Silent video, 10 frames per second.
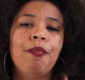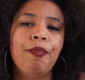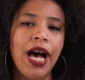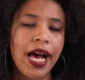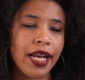
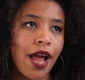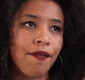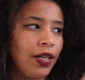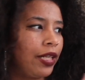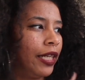but I
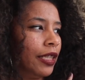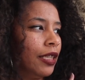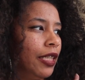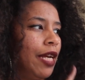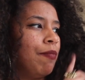felt like
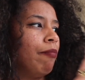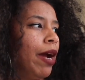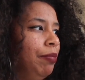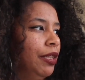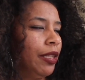it
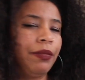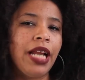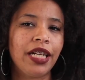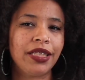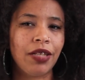might be something
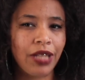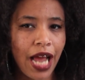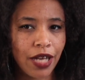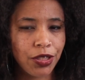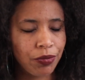I actually have to
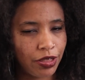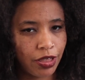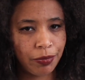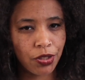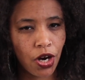add to a
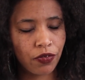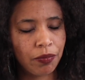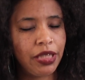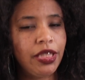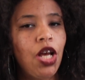TBR for
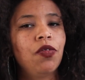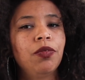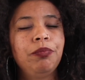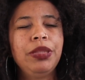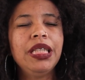myself,
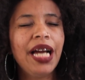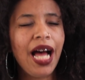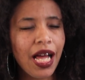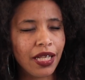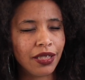
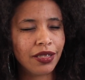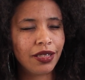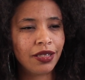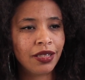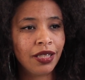
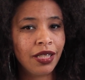because